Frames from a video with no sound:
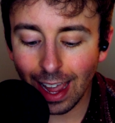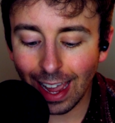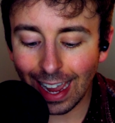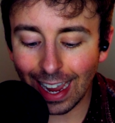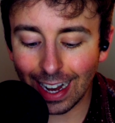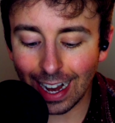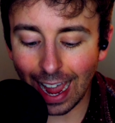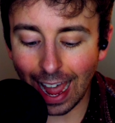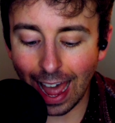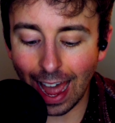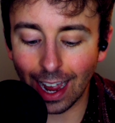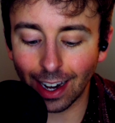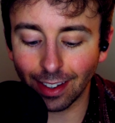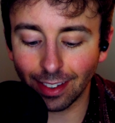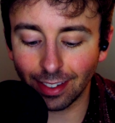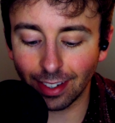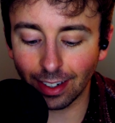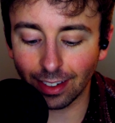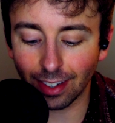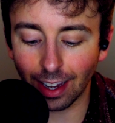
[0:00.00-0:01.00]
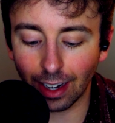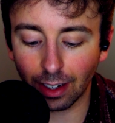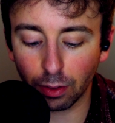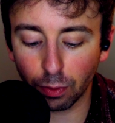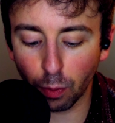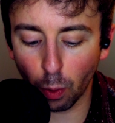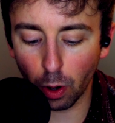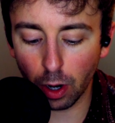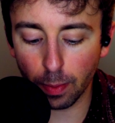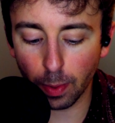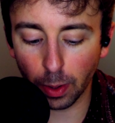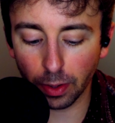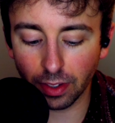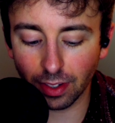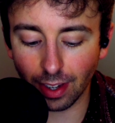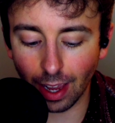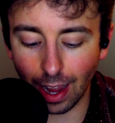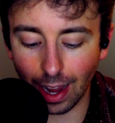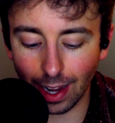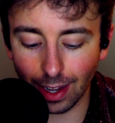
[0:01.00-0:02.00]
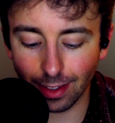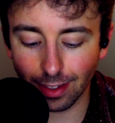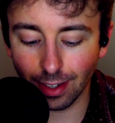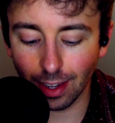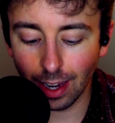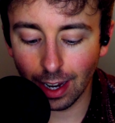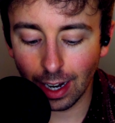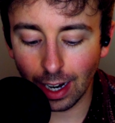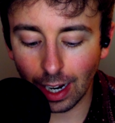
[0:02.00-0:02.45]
and add 6x4 to both sides,